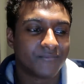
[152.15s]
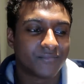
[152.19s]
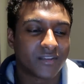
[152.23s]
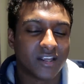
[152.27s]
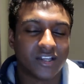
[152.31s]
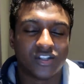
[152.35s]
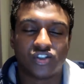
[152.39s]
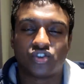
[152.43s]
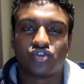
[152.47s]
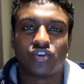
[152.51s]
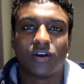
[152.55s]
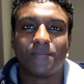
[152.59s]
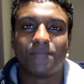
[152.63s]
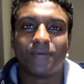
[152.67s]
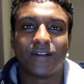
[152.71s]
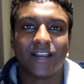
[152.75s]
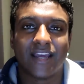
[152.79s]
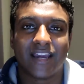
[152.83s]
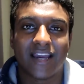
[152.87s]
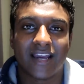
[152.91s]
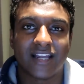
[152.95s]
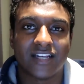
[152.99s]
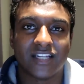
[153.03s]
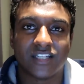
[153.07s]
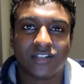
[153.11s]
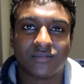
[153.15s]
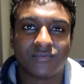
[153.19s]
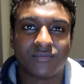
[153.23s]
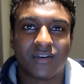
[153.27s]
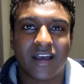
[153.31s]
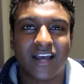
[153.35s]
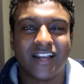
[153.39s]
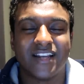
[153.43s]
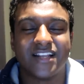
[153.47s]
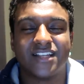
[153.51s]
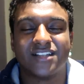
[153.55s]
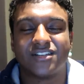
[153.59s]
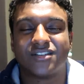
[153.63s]
his dribbling and
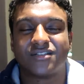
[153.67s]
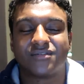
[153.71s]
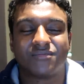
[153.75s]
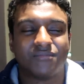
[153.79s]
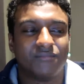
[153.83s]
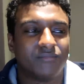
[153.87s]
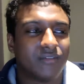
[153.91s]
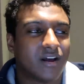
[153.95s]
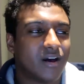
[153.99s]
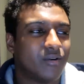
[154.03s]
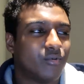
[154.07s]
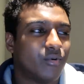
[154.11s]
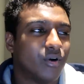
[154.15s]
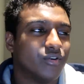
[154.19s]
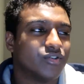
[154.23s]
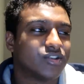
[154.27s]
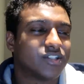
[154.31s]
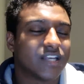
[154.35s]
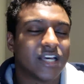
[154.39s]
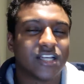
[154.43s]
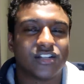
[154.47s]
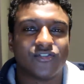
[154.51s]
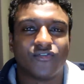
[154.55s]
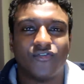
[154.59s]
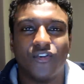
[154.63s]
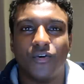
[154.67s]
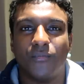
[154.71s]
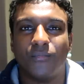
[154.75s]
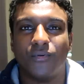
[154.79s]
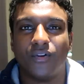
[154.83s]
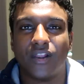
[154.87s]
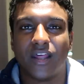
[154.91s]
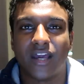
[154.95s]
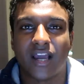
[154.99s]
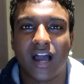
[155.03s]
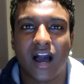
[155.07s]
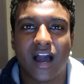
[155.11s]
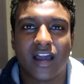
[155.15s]
his I won't say his
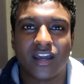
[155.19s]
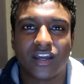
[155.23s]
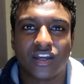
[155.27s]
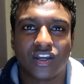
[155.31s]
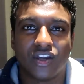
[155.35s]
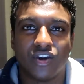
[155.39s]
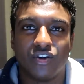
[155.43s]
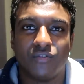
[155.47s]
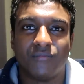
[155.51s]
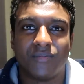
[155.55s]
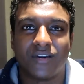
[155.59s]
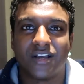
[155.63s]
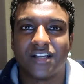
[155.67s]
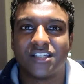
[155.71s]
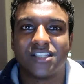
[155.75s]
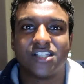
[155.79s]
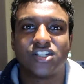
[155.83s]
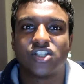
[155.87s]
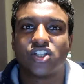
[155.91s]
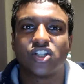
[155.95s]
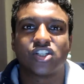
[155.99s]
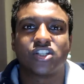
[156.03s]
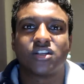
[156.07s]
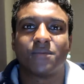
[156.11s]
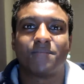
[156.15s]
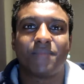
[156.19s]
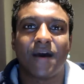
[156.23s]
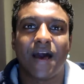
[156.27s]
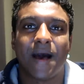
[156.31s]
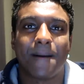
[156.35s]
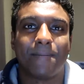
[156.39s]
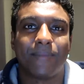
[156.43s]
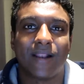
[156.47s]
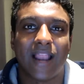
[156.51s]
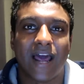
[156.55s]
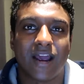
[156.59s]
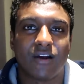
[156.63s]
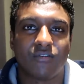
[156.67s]
footballing IQ, because he's just a
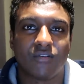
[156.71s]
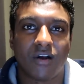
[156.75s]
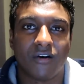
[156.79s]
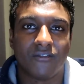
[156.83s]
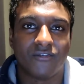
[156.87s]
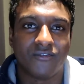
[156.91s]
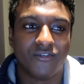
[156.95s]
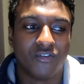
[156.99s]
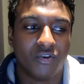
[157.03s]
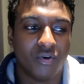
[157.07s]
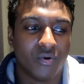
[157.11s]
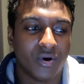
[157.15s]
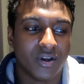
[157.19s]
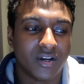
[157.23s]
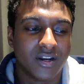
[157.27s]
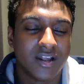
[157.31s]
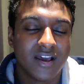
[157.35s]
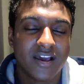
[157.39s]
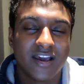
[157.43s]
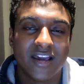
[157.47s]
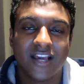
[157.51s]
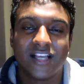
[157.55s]
better player up forward.